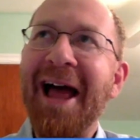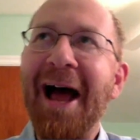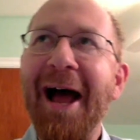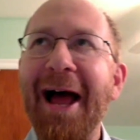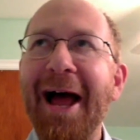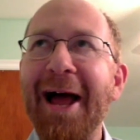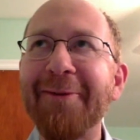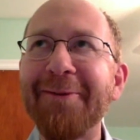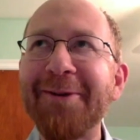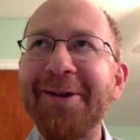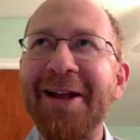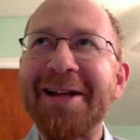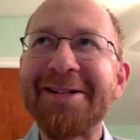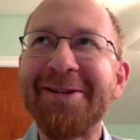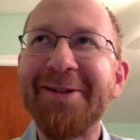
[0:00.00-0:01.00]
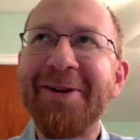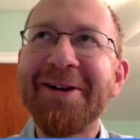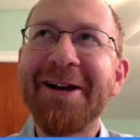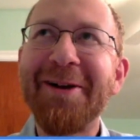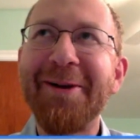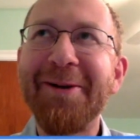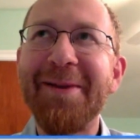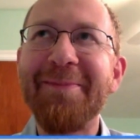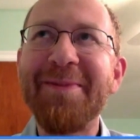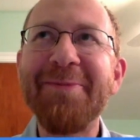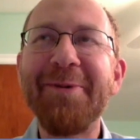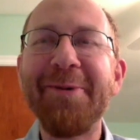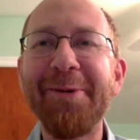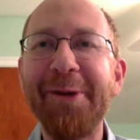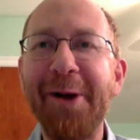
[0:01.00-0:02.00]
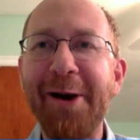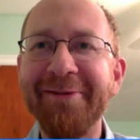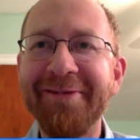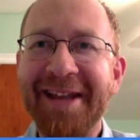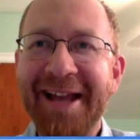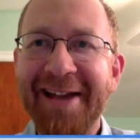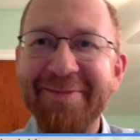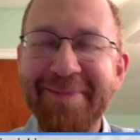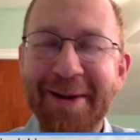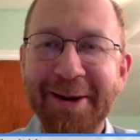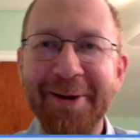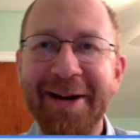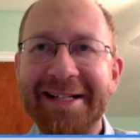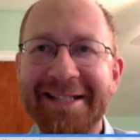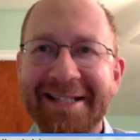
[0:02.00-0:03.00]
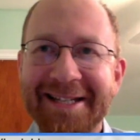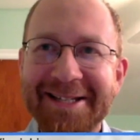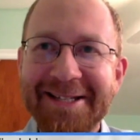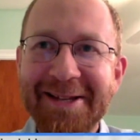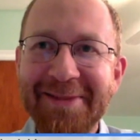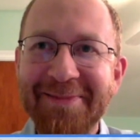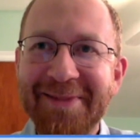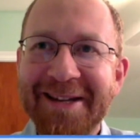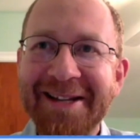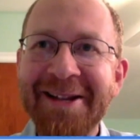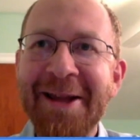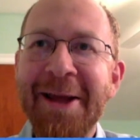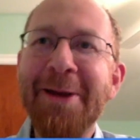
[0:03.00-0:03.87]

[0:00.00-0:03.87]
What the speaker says: I realized long ago that people will often have better ideas than me.